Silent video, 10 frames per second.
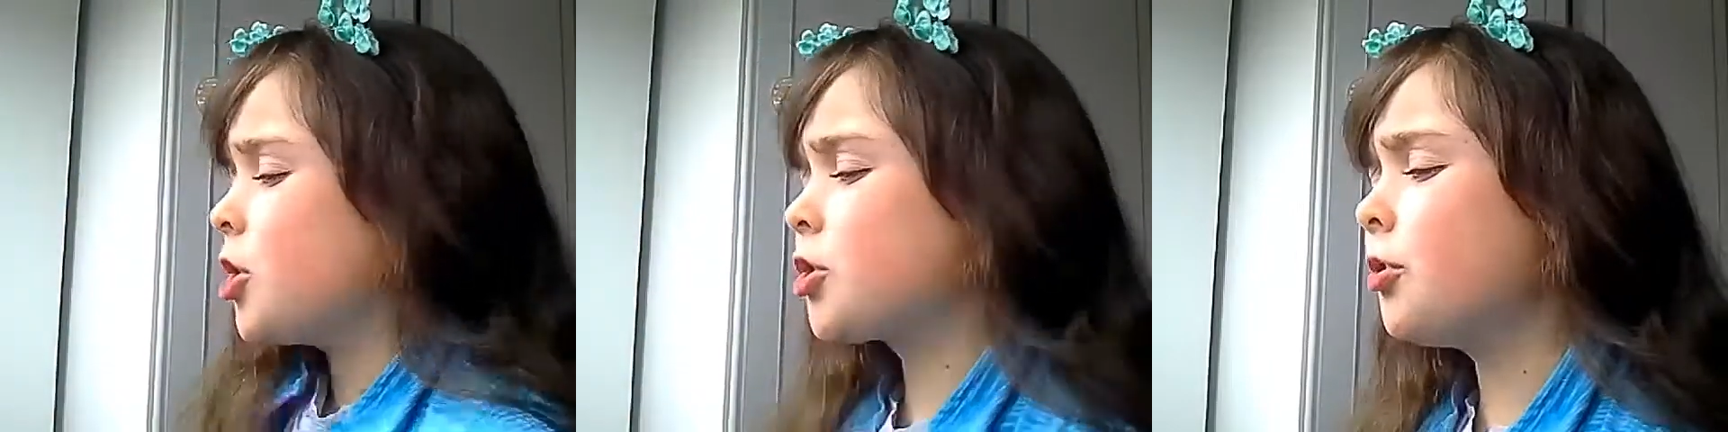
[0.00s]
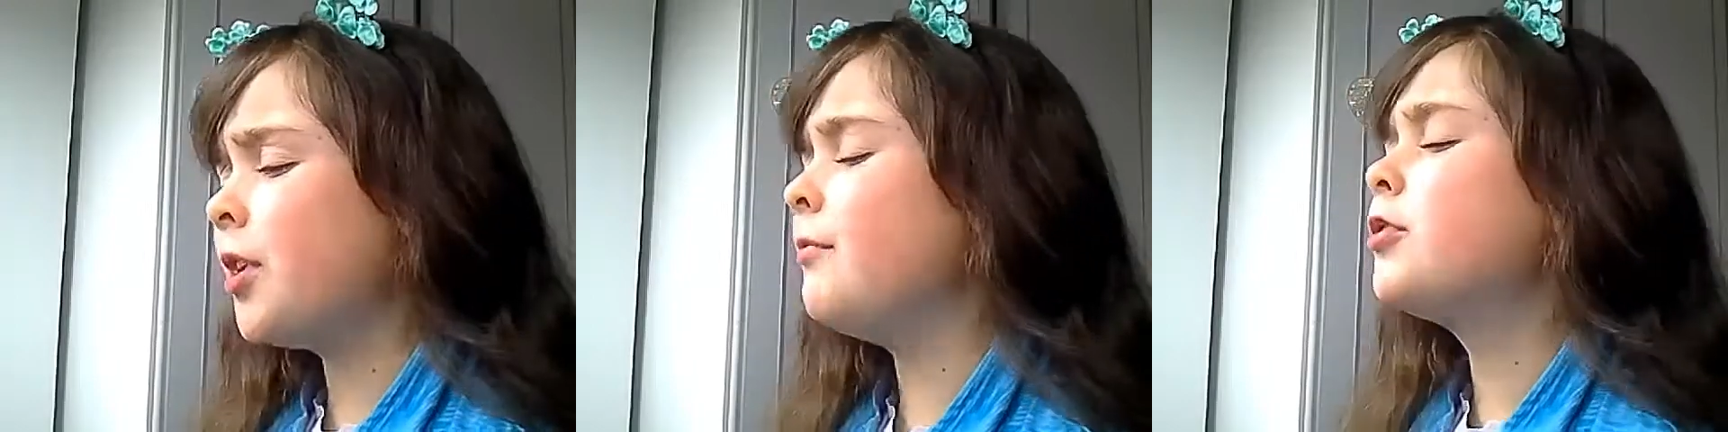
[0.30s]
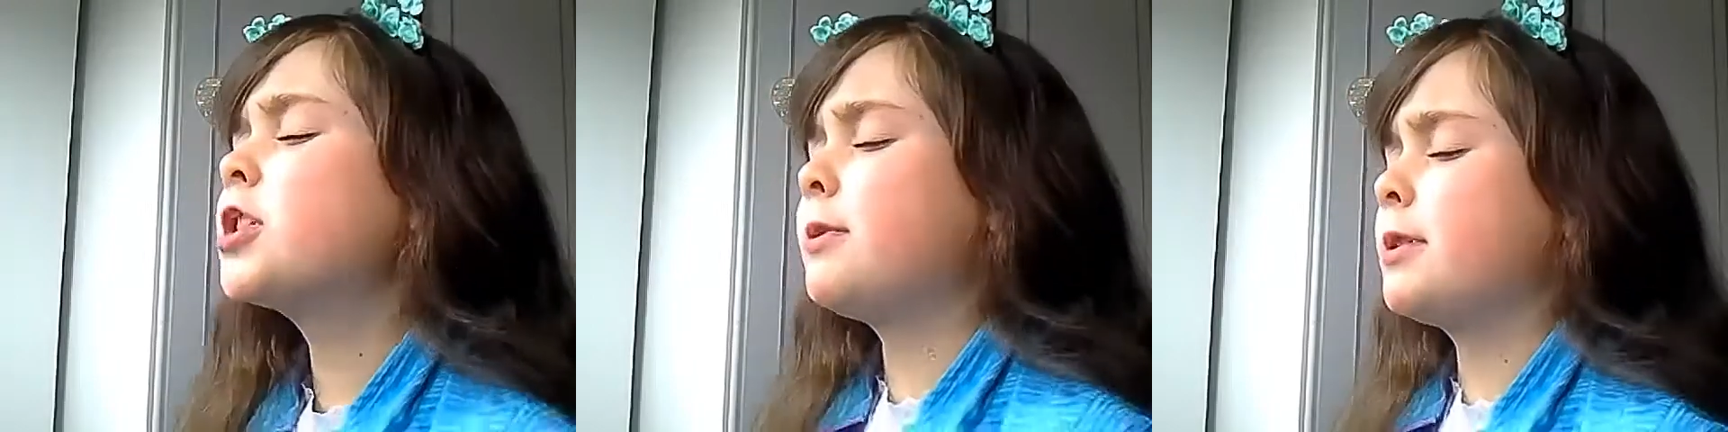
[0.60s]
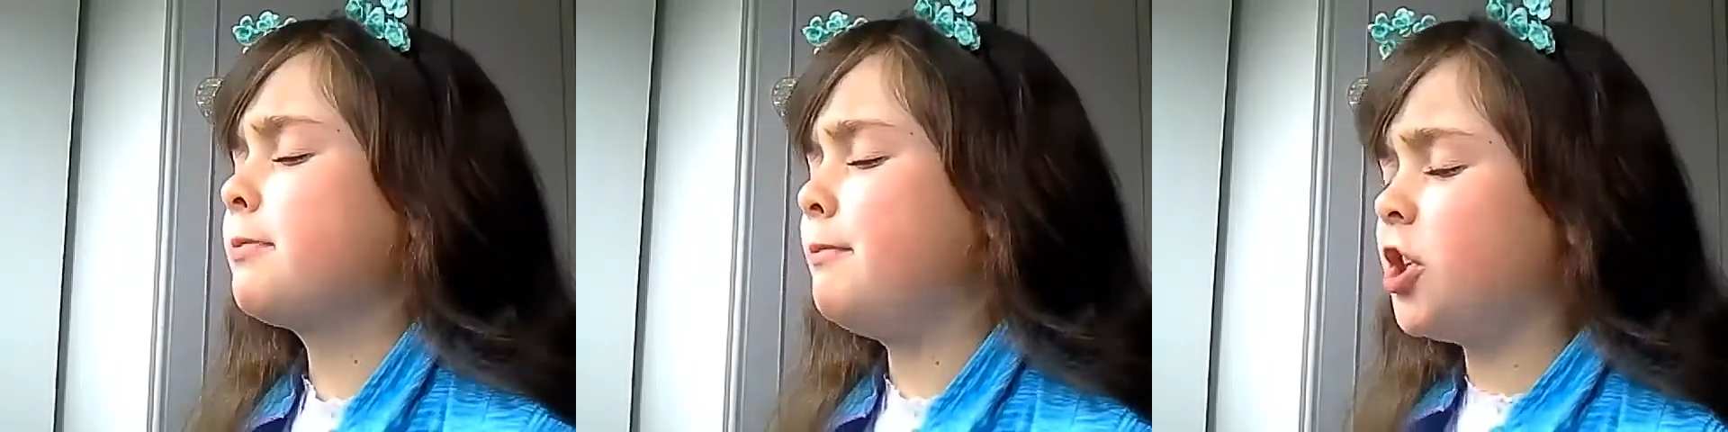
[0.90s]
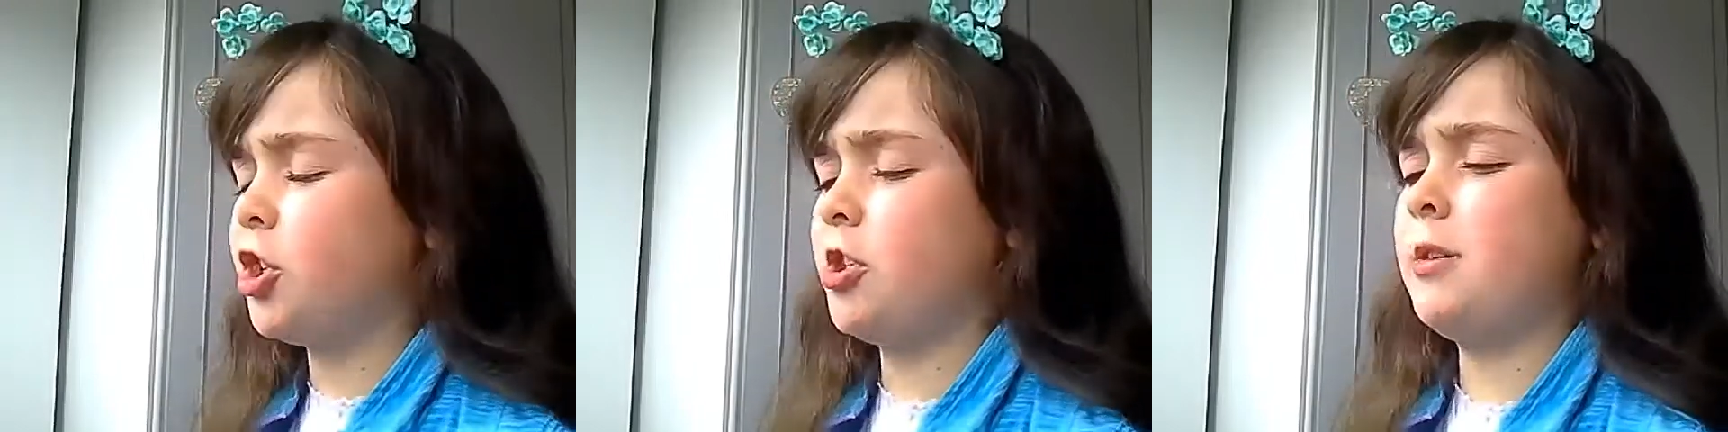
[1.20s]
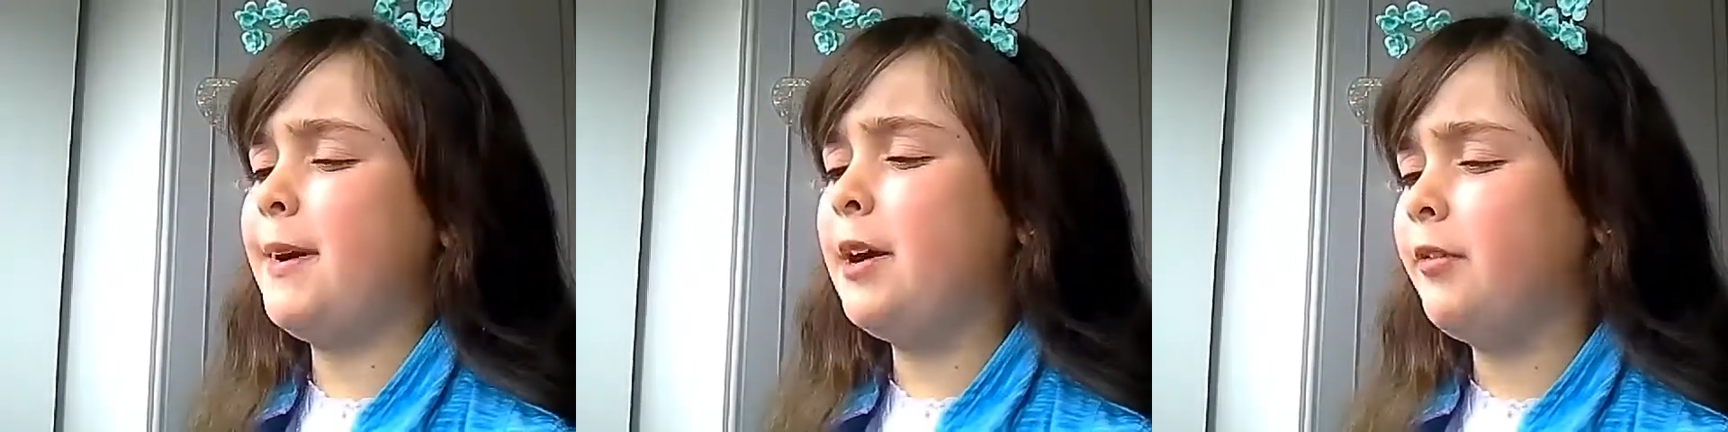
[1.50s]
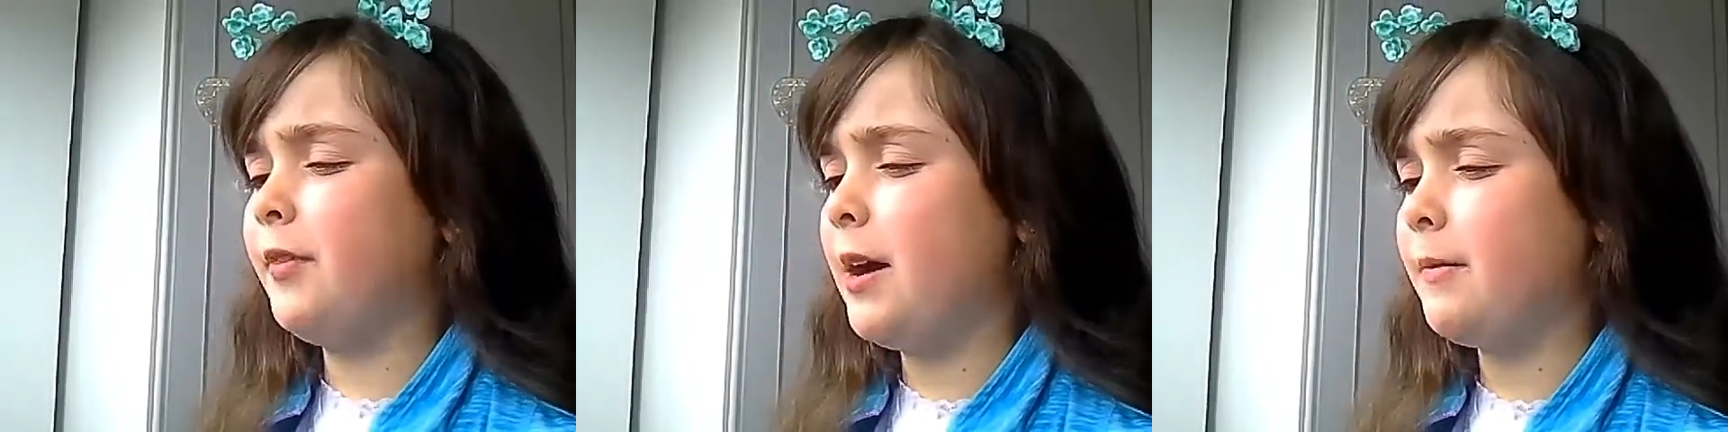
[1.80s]
Something suspicious
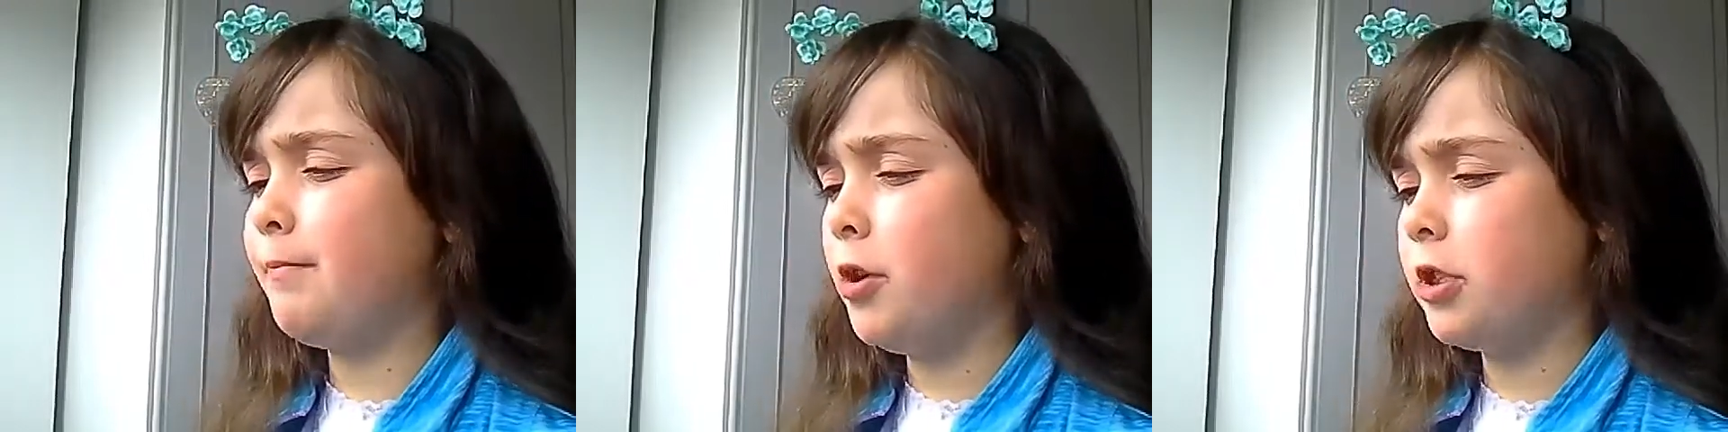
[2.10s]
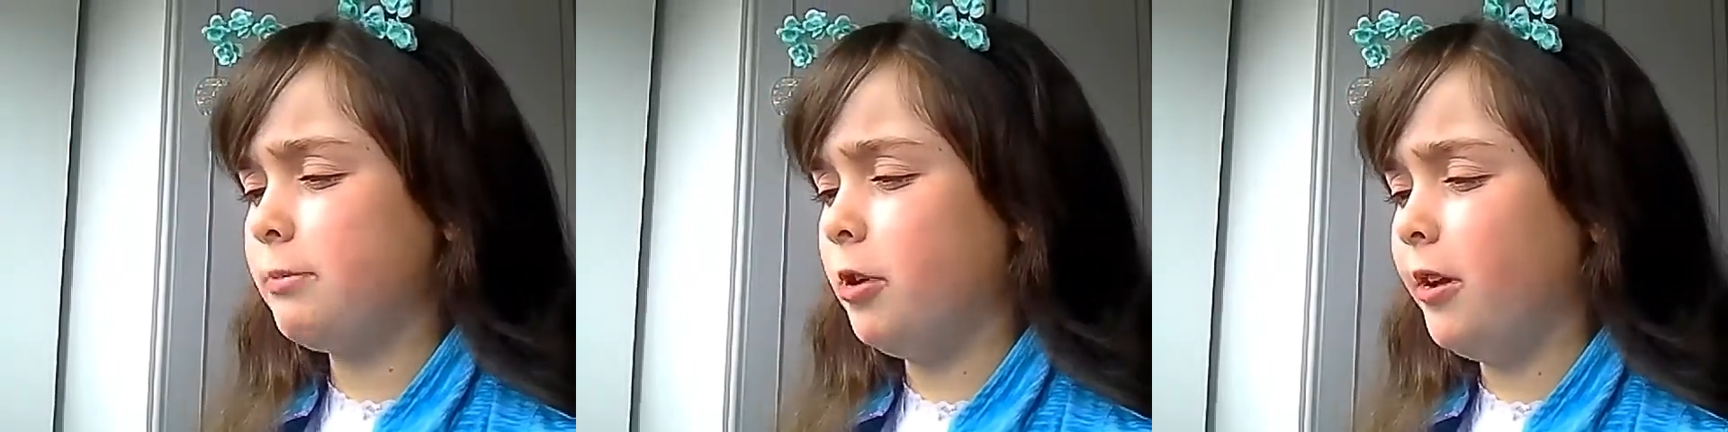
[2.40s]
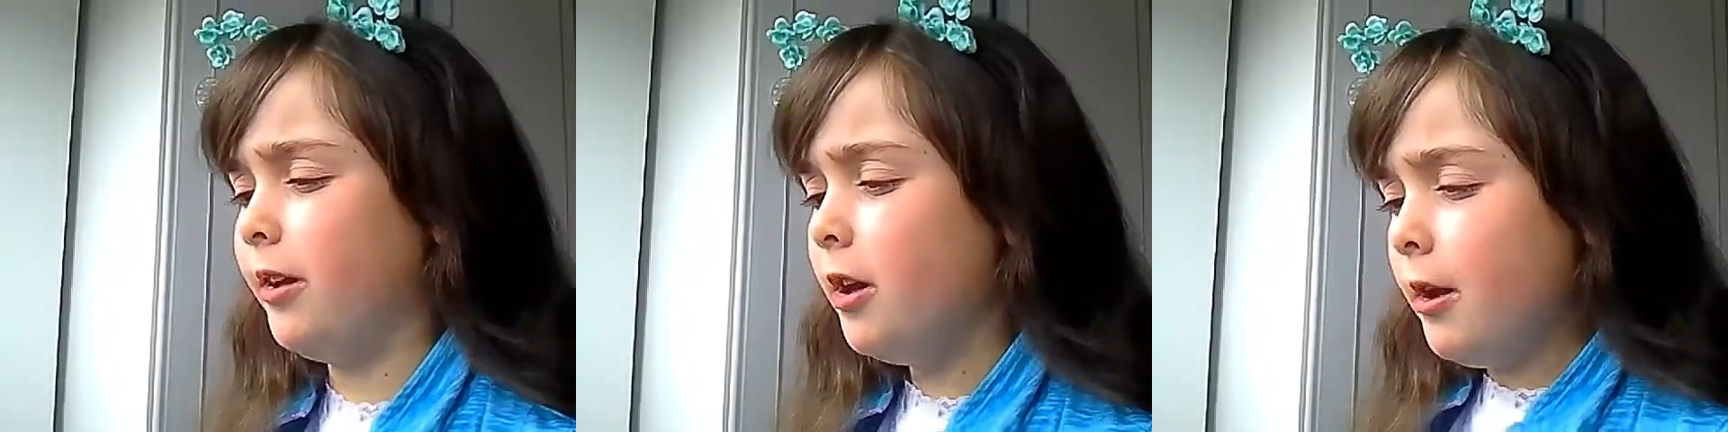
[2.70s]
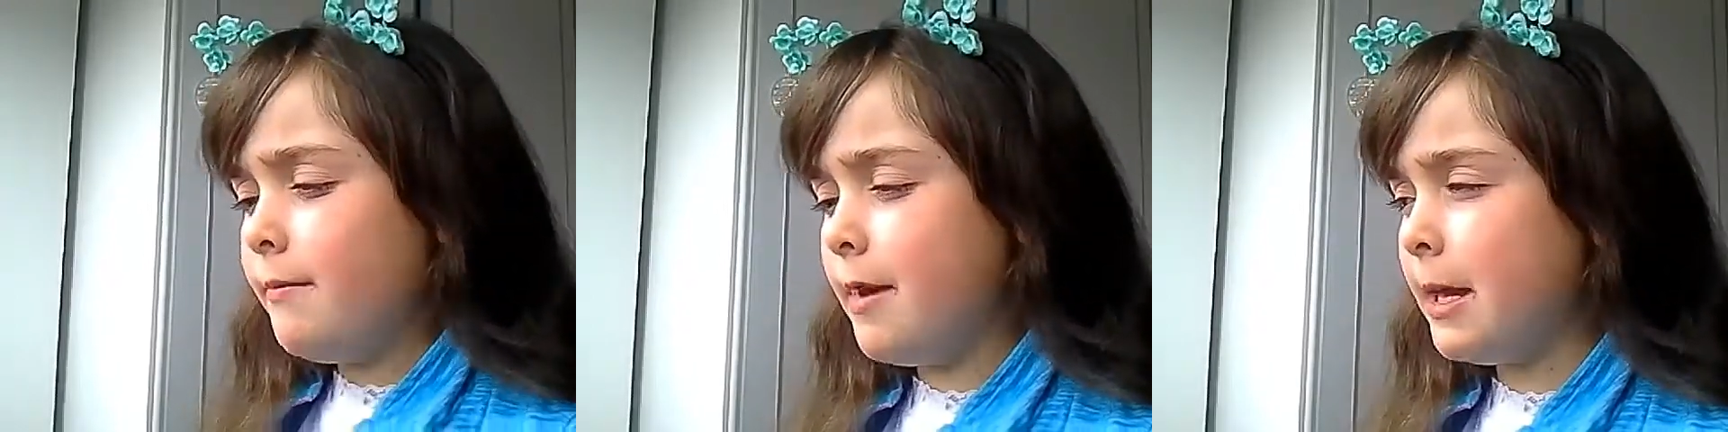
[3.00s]
about that postman.